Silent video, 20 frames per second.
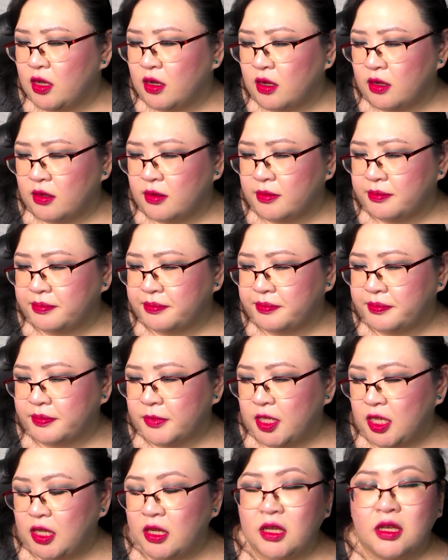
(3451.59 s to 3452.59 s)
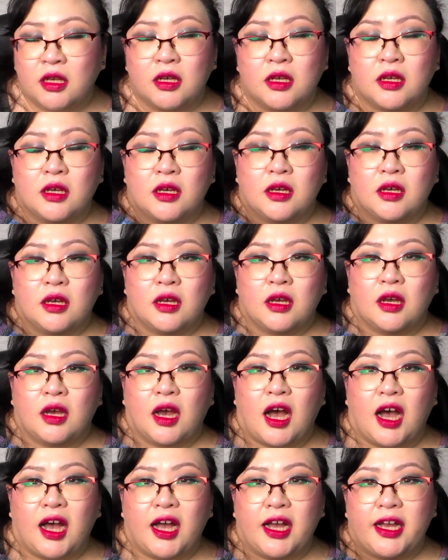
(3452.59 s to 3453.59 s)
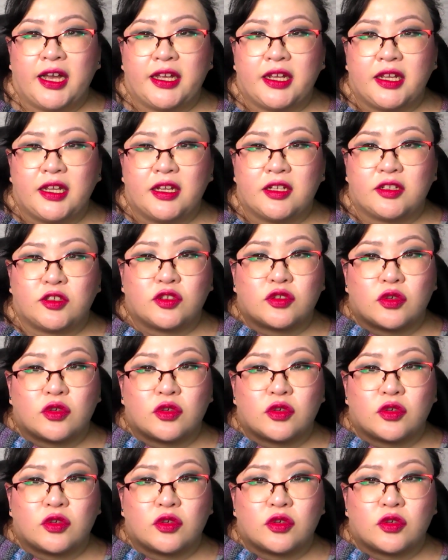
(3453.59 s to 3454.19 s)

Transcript: Um, I